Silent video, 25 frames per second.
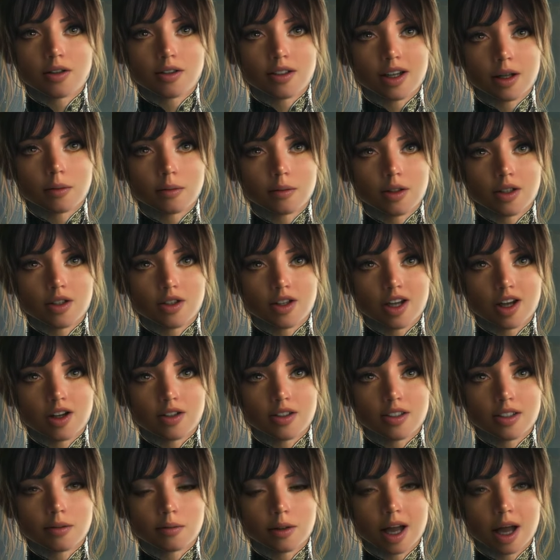let me
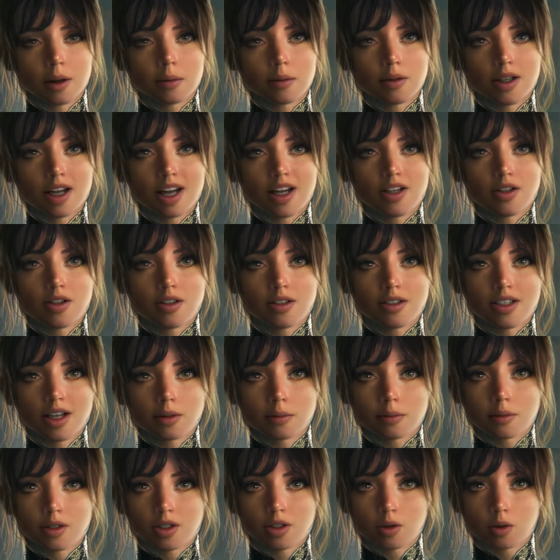share some application
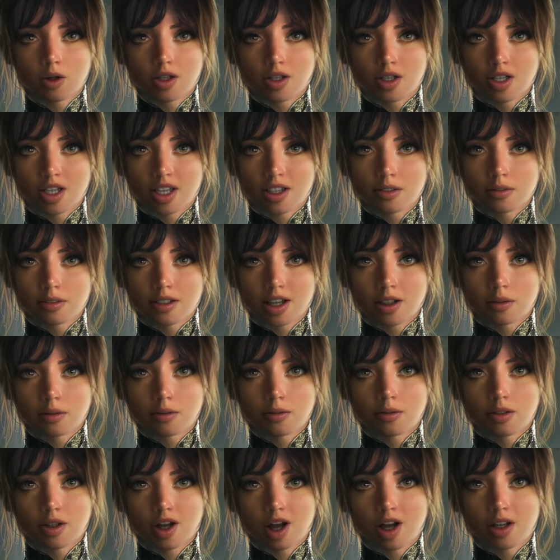tips to achieve that
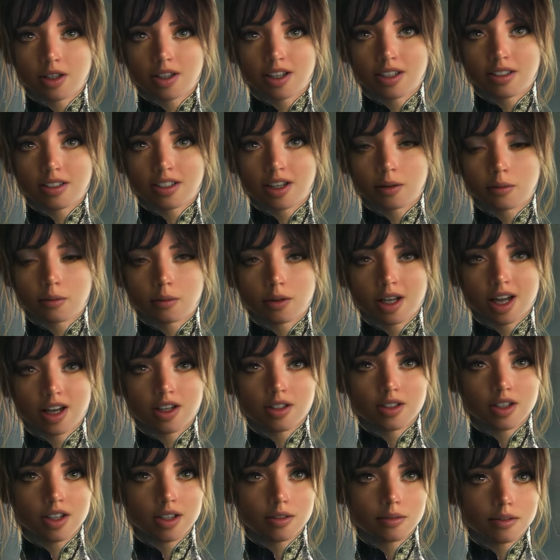flawless
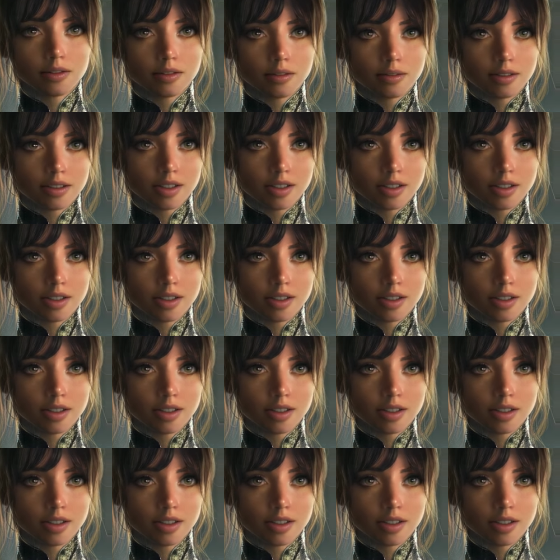complexion.